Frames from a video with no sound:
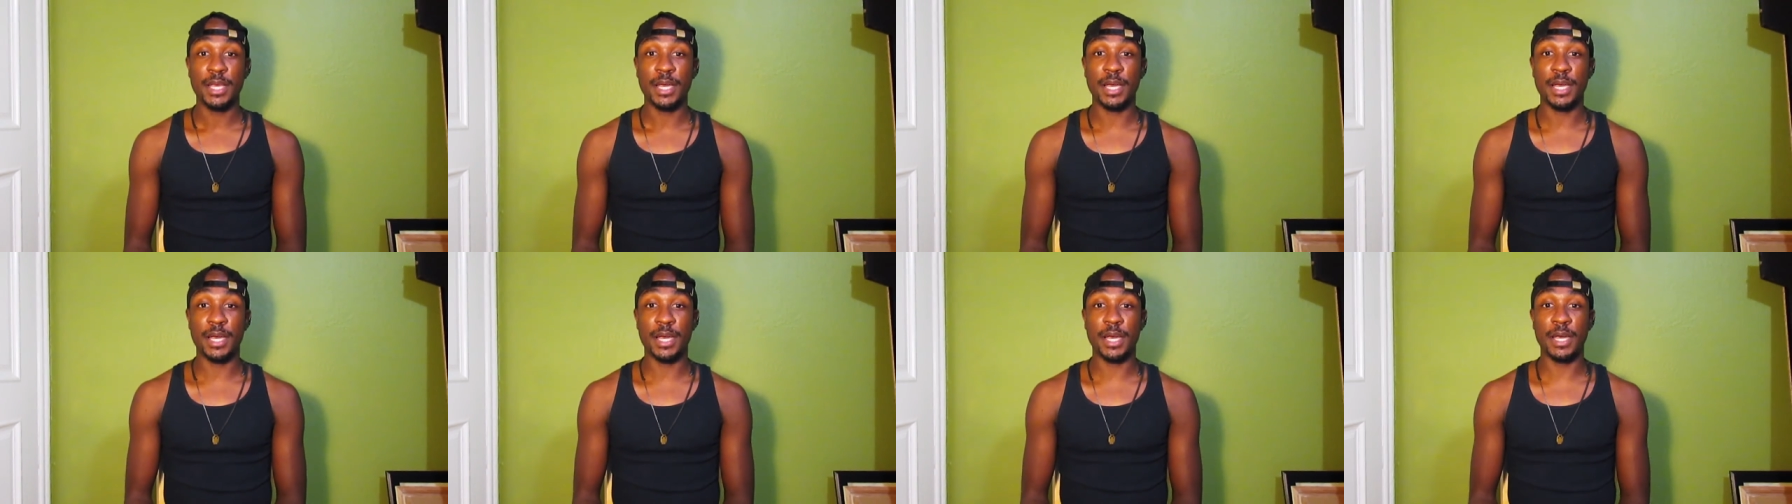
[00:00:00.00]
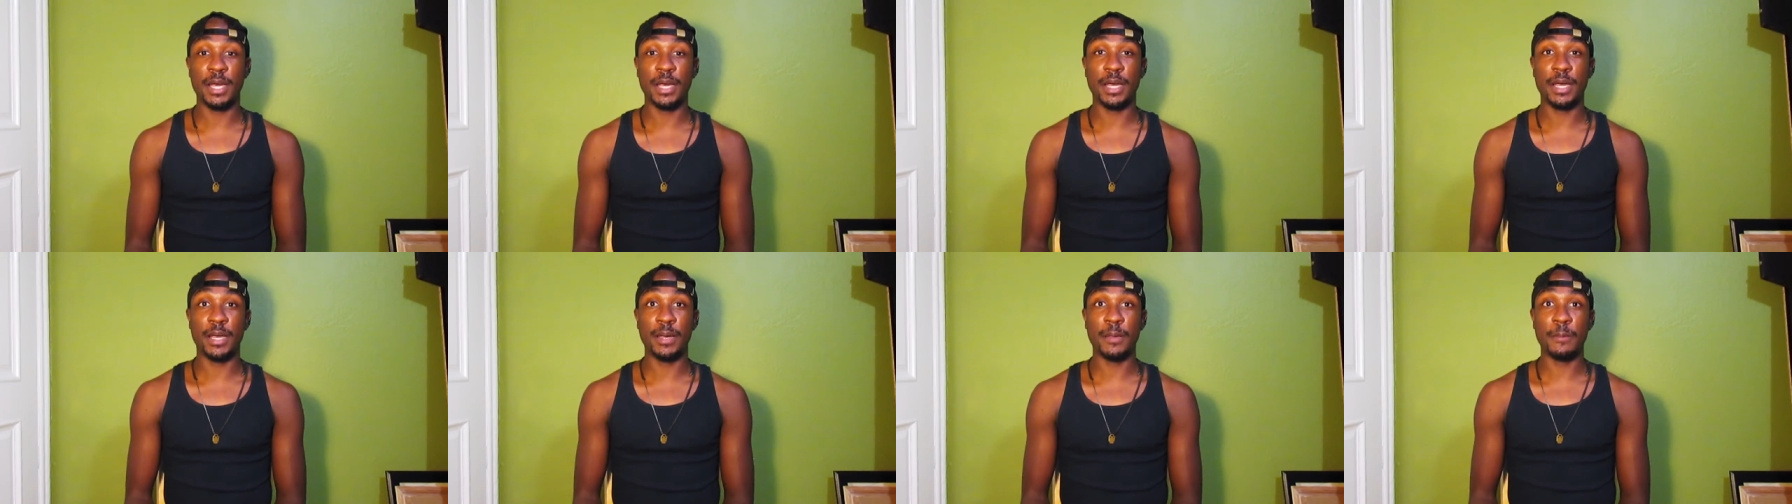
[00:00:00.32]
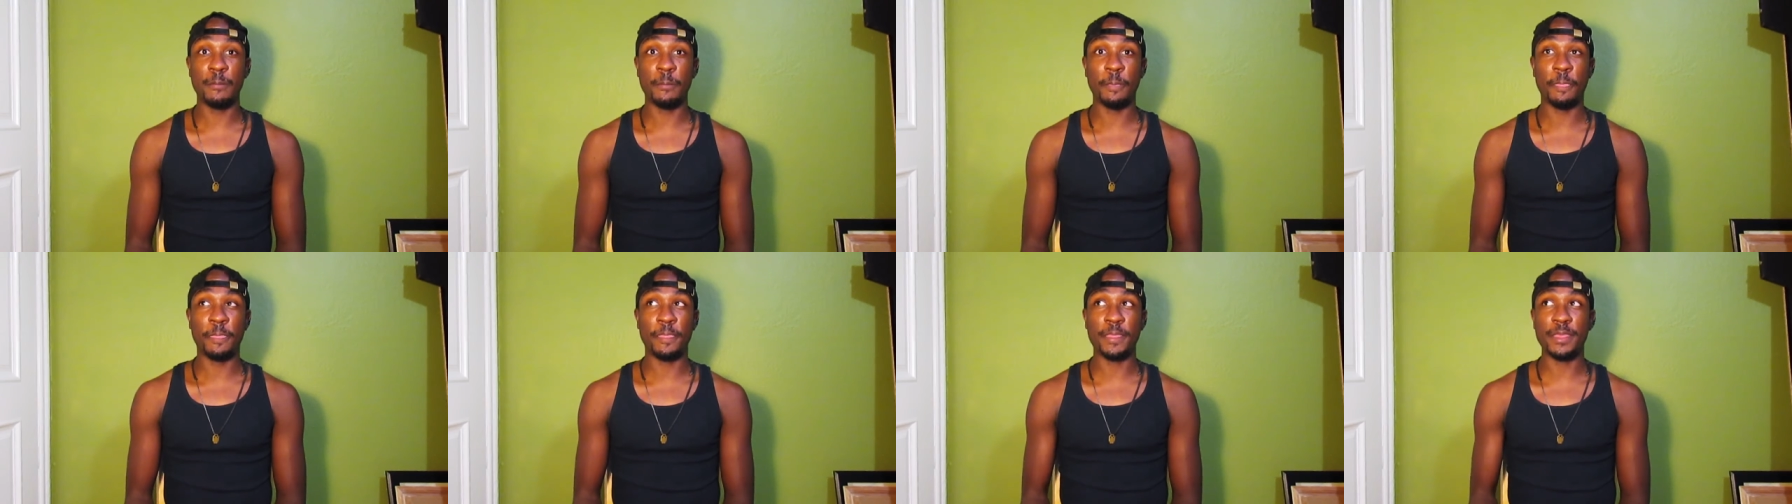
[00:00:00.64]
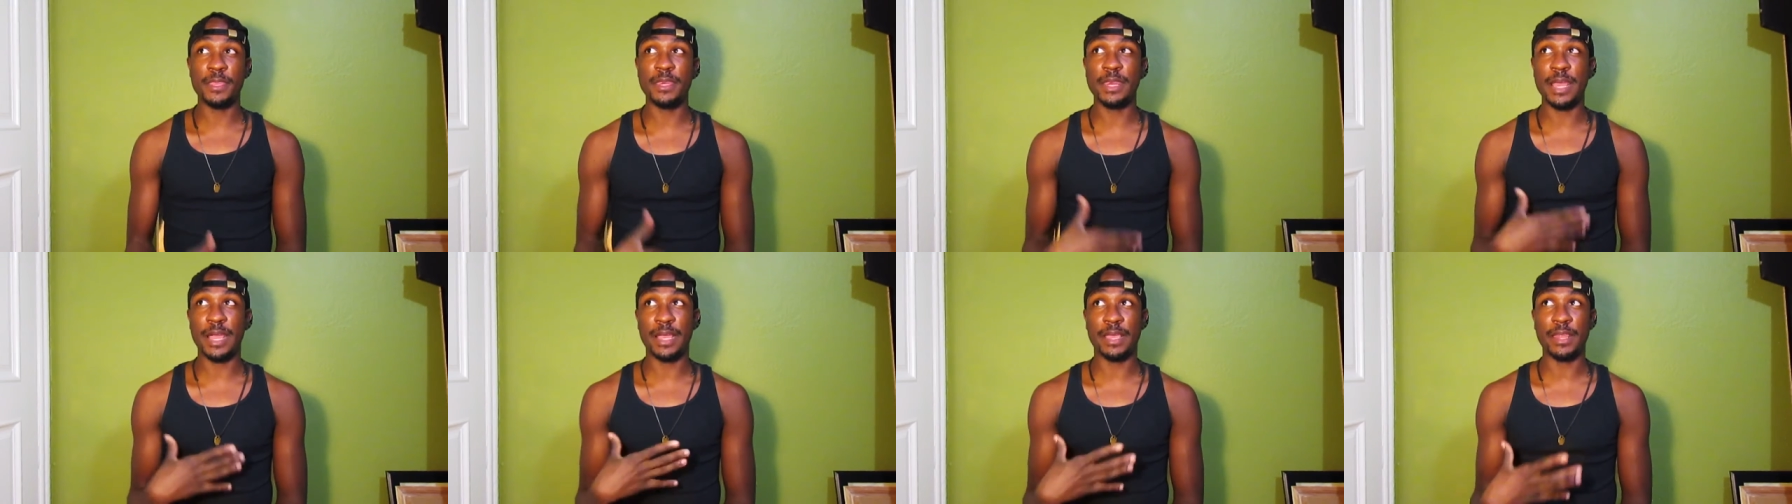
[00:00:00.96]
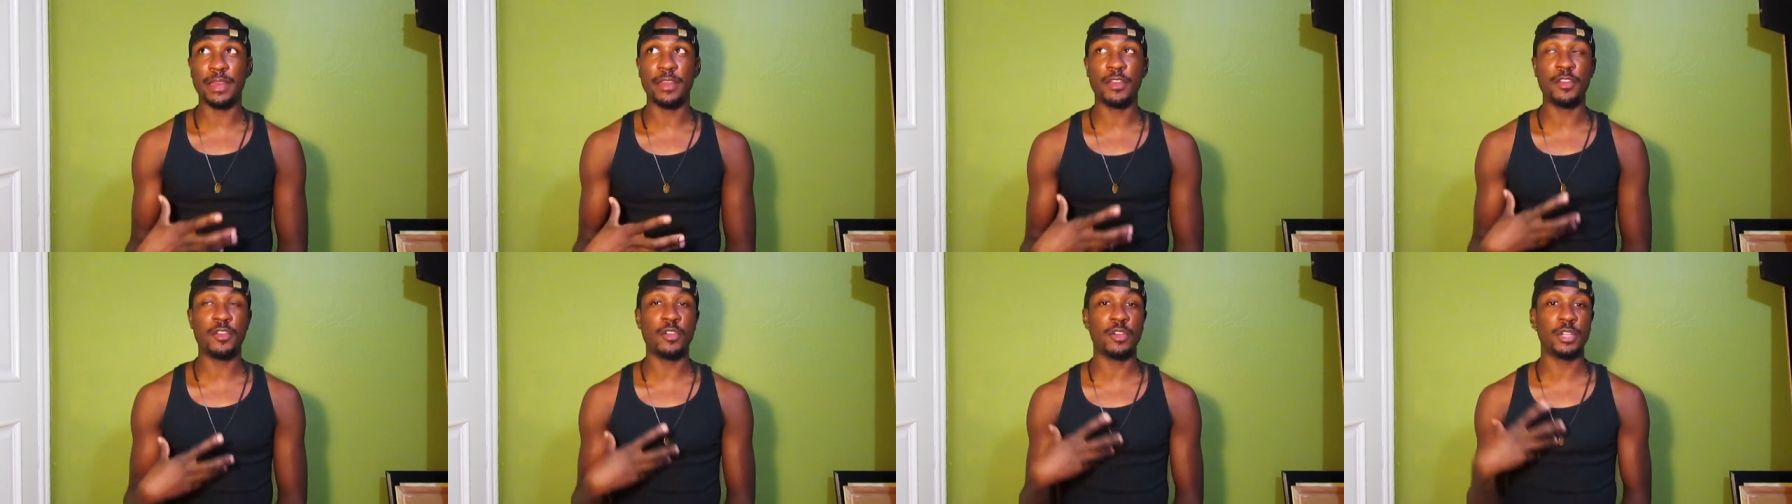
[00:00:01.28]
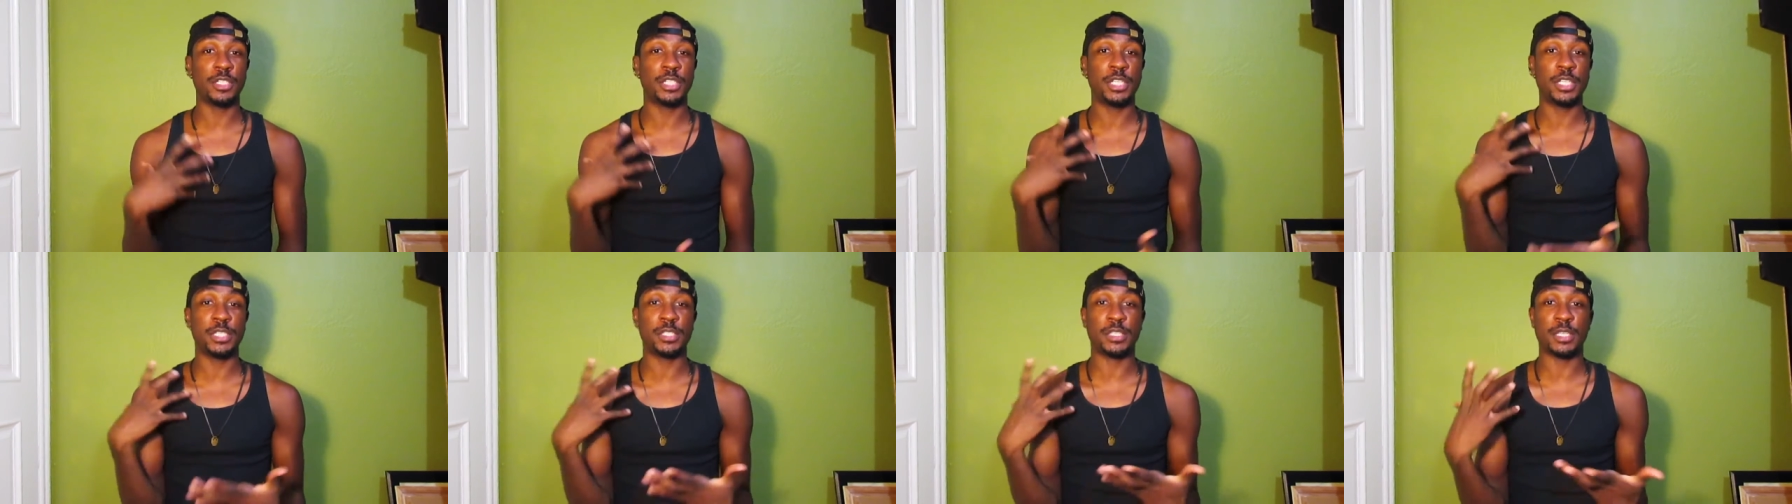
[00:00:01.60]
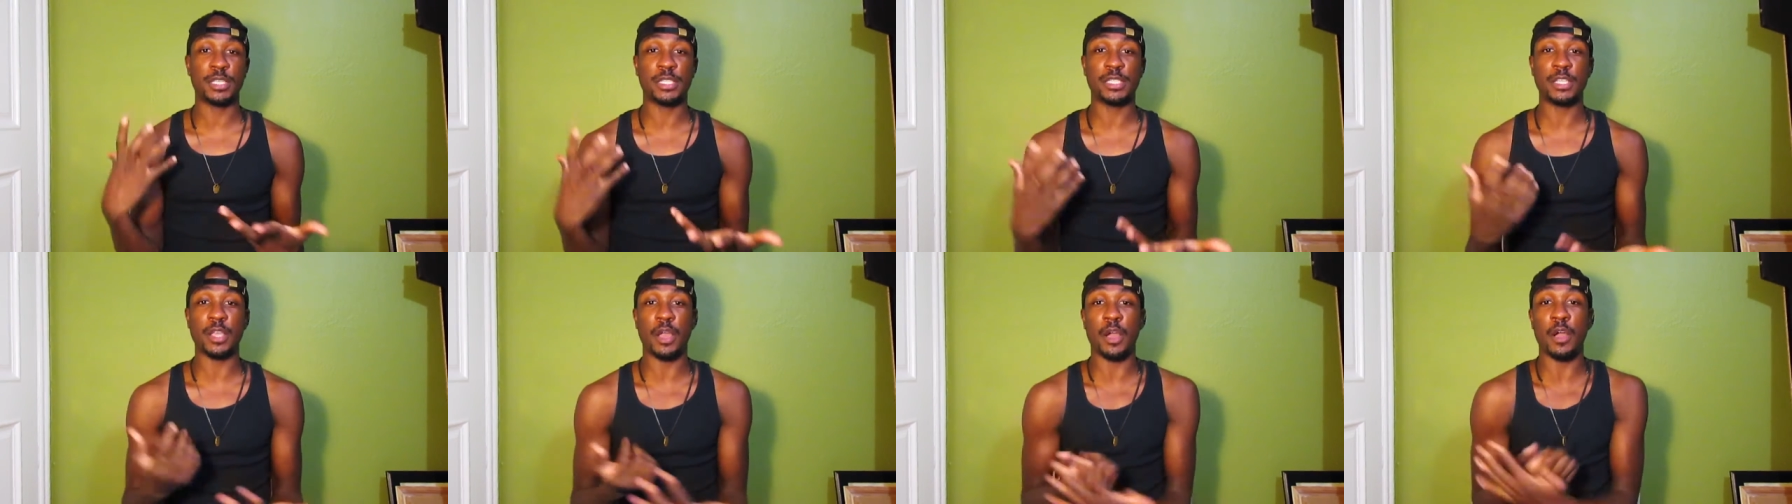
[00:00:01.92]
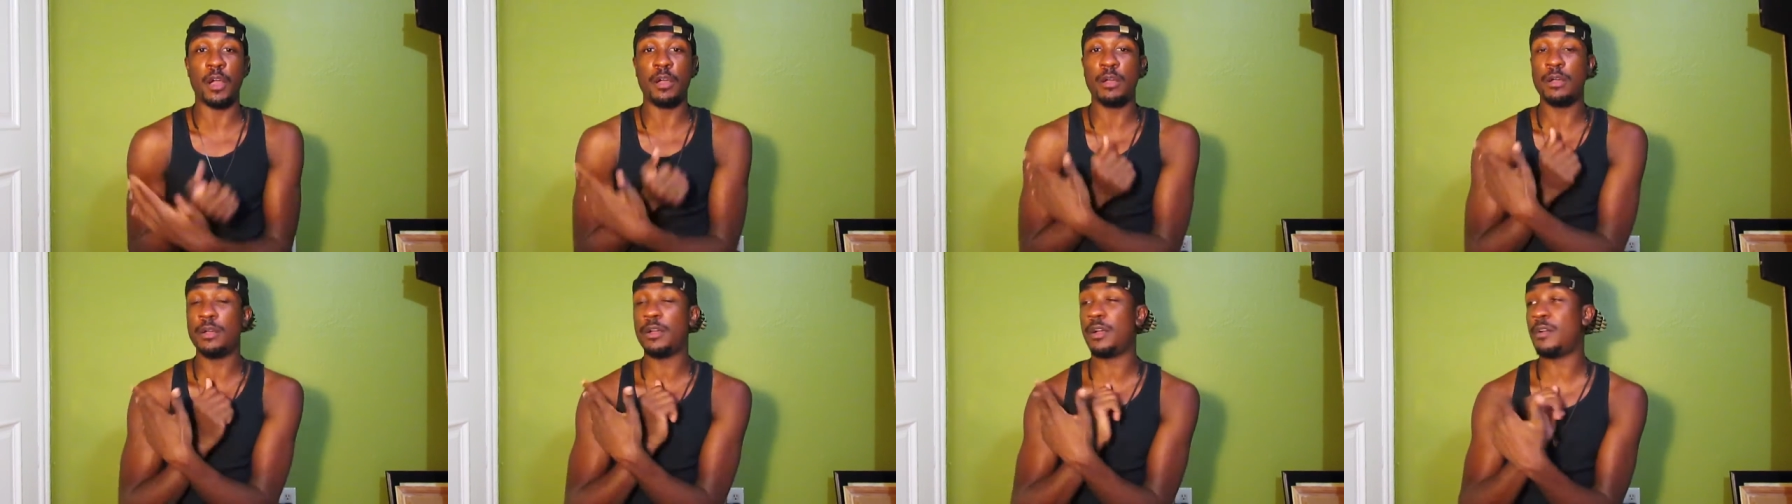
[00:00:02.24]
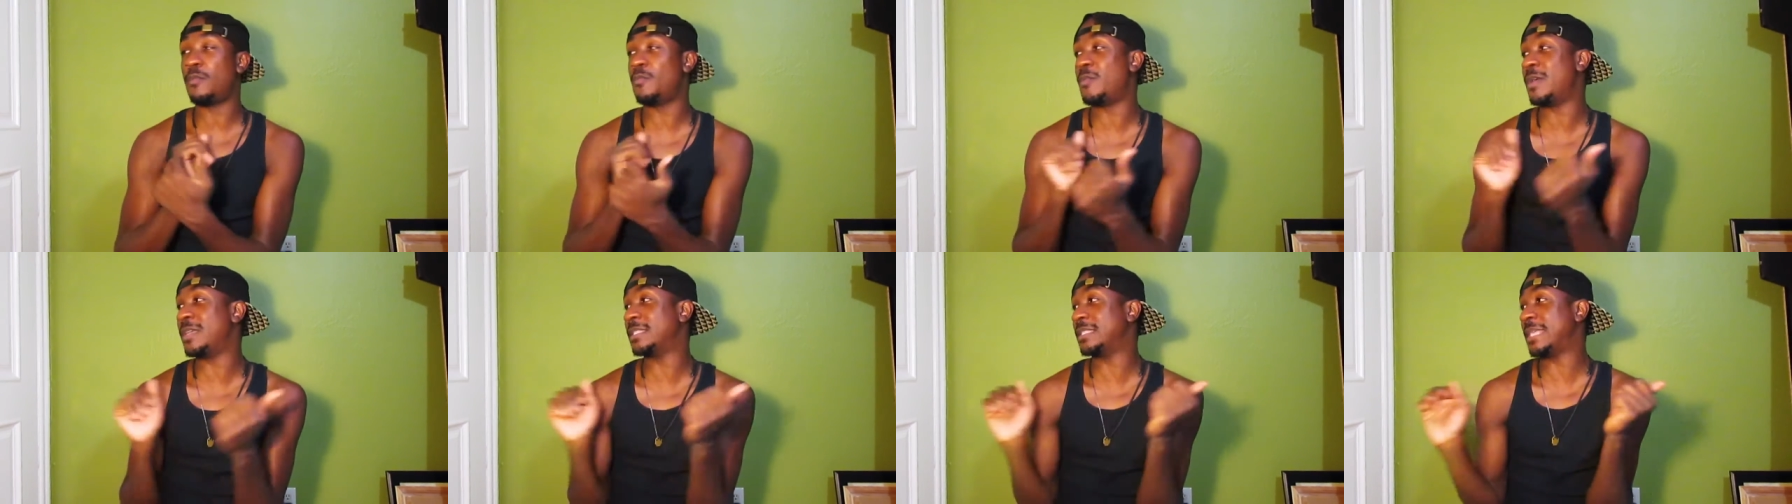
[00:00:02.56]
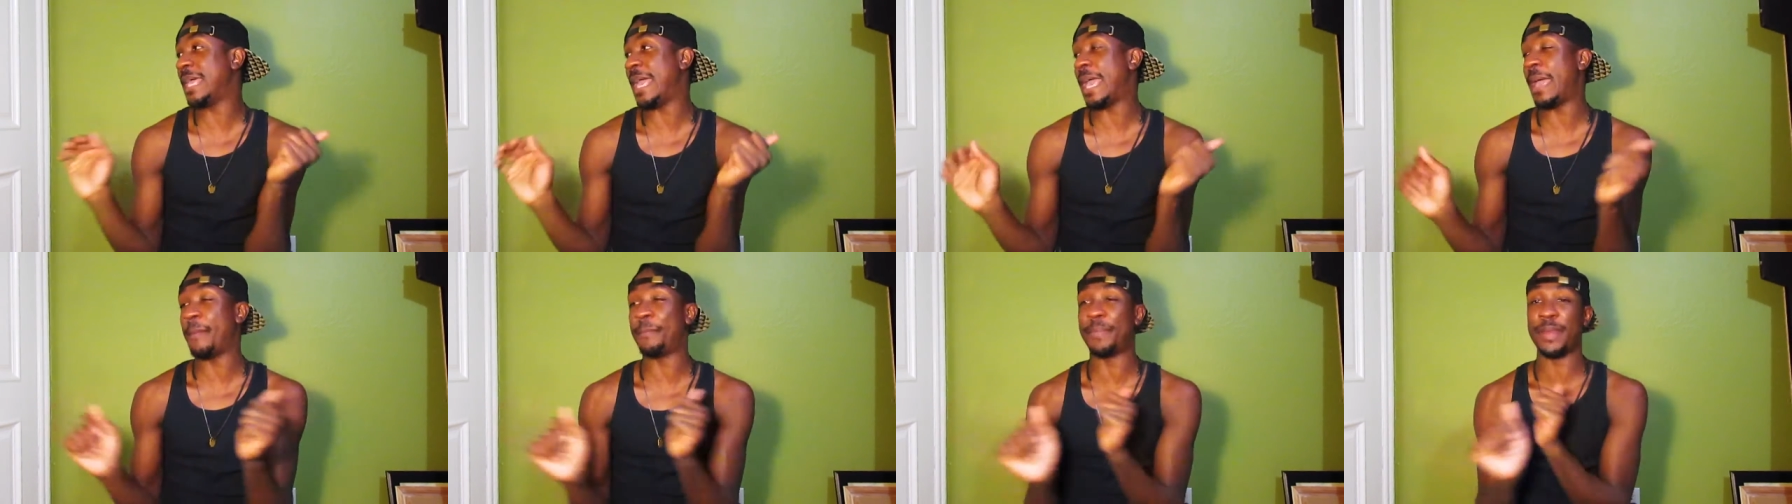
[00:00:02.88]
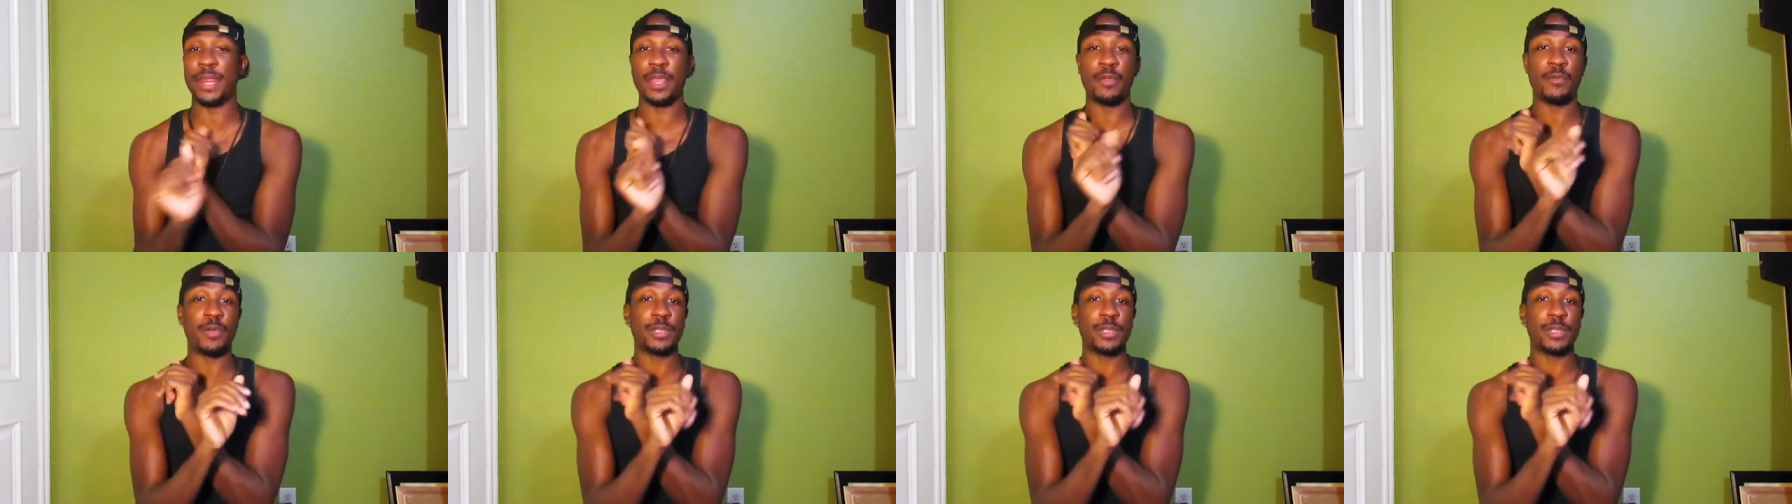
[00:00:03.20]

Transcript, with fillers: knocking the door. She's "Oh, what's happening?